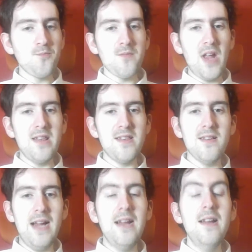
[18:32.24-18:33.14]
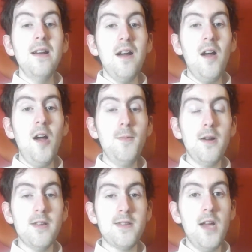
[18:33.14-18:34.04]
And Snow's like, I hope you're
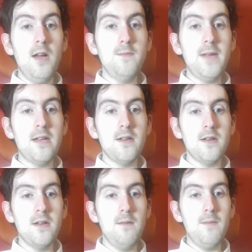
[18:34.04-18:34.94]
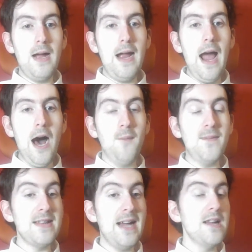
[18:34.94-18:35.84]
not disturbing me because I come my help.
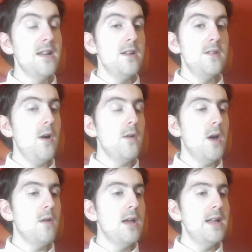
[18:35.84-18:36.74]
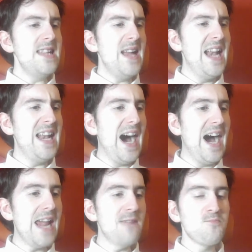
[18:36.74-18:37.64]
It's like, No, they're
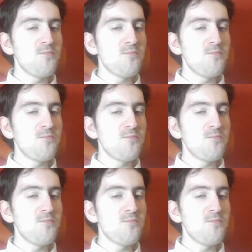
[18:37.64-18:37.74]
alive.